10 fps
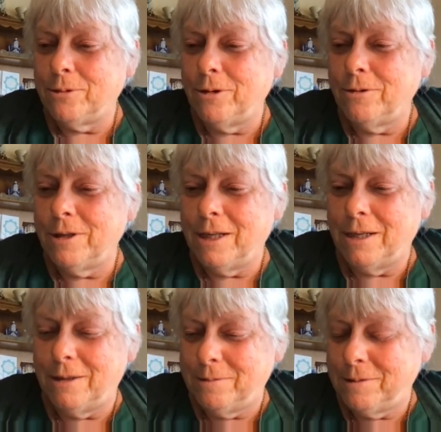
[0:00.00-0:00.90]
pro,
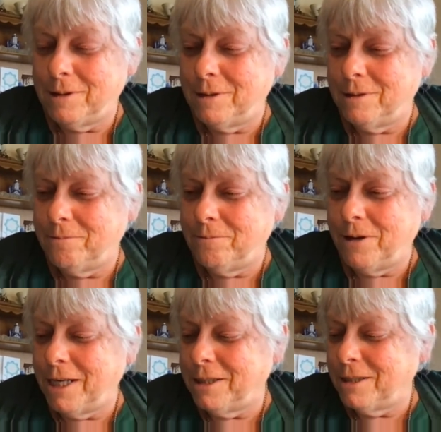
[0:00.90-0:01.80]
uh,
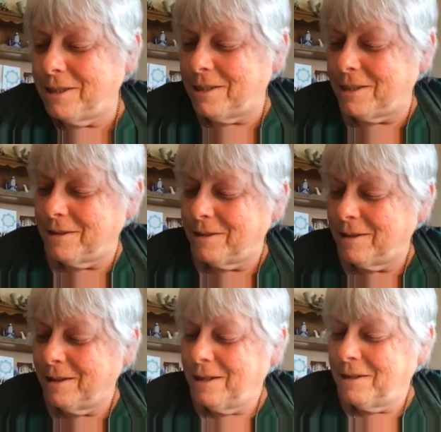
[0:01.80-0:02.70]
finds
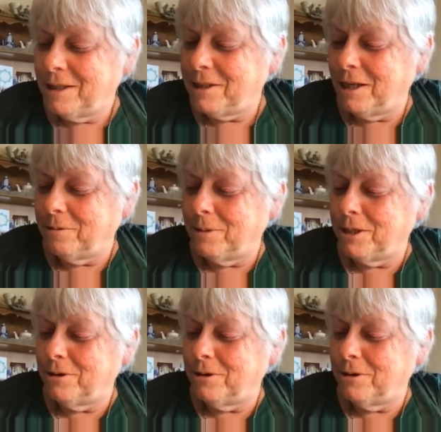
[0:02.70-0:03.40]
this young